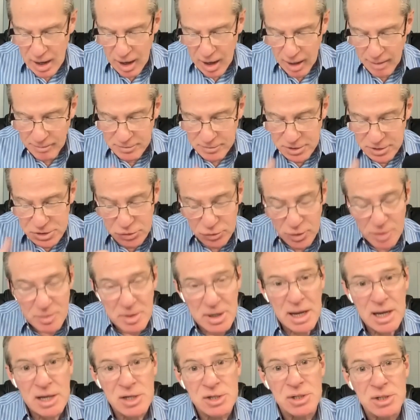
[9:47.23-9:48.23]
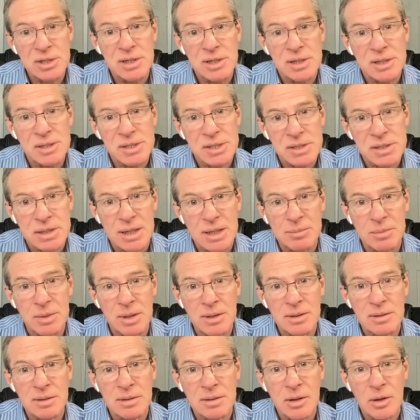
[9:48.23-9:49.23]
Um, mm-hmm. Discrimination,
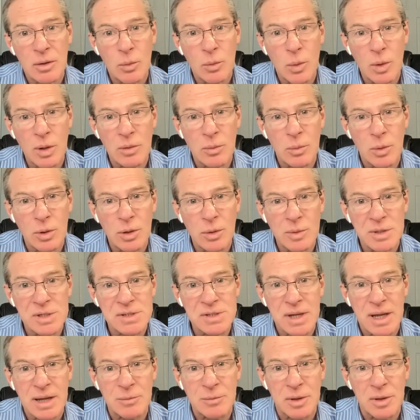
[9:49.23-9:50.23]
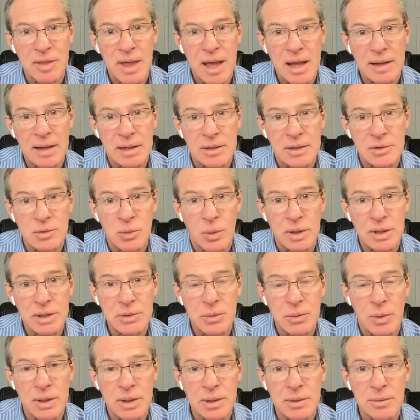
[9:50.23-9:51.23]
stigma, where, where do we stand with that in
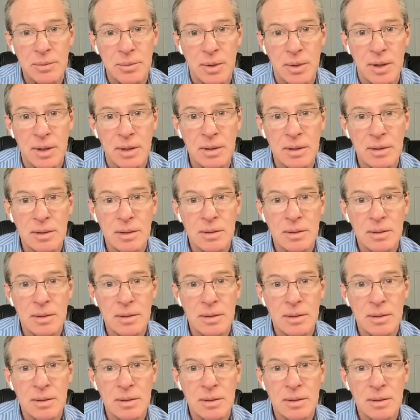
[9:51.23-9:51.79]
2023?